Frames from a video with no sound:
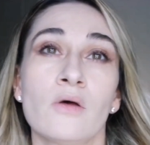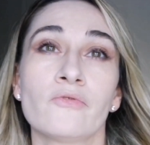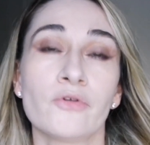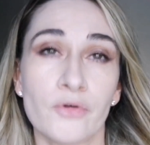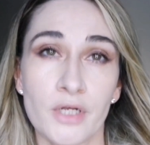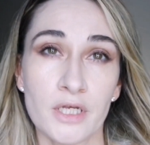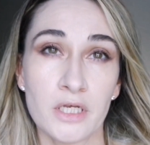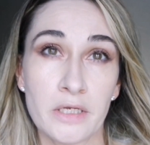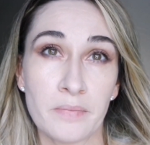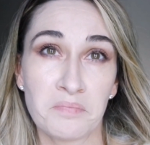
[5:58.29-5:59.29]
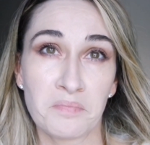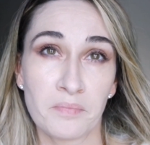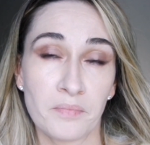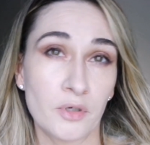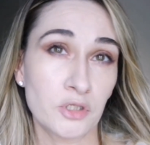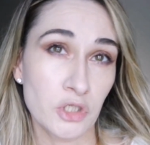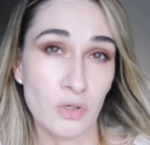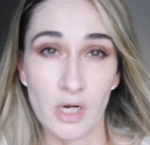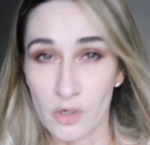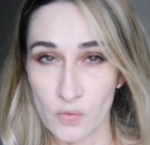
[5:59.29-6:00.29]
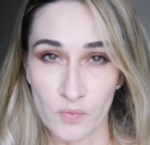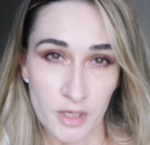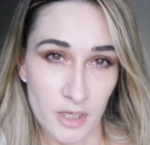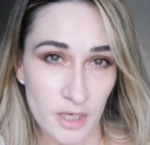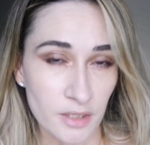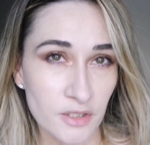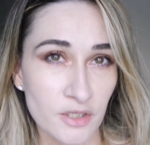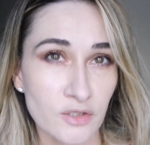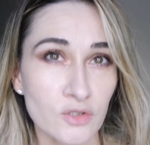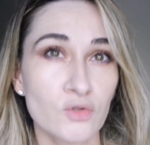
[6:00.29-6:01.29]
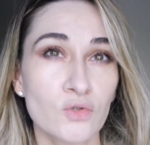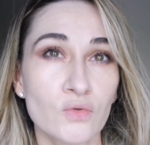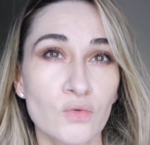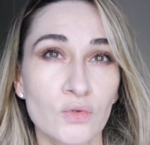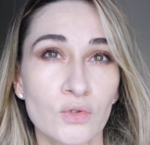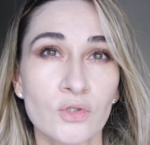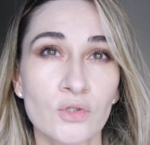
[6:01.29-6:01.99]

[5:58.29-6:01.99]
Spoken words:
very particular complicated to